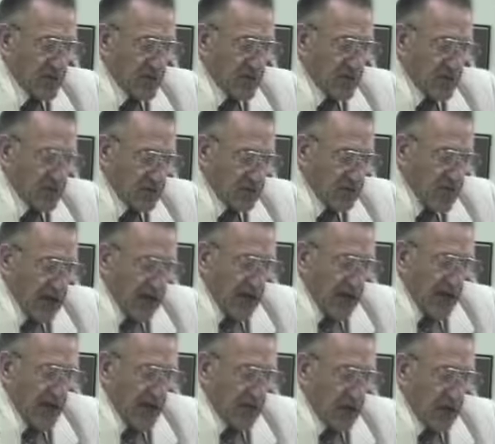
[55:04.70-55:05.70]
word was true
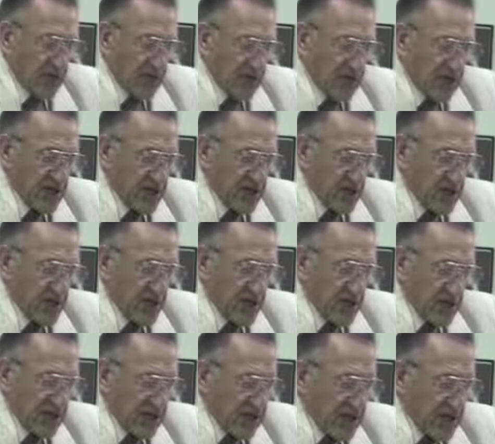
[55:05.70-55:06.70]
and he called those things that were
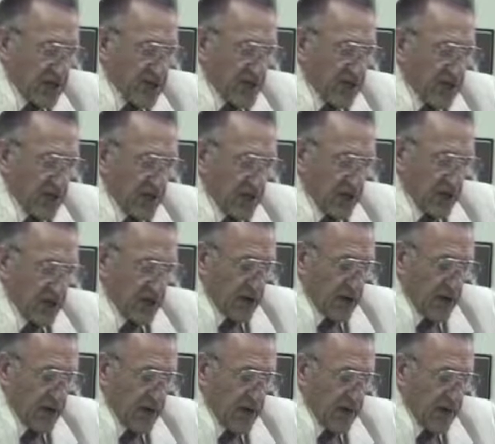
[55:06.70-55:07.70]
not as though they
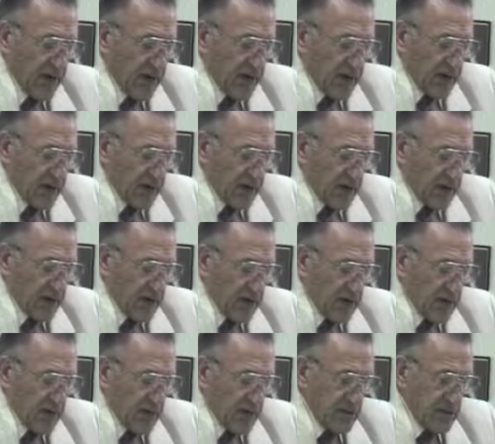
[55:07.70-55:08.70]
were. That's
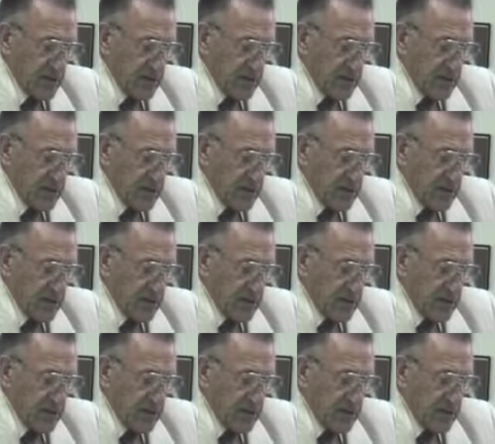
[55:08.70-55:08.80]
true.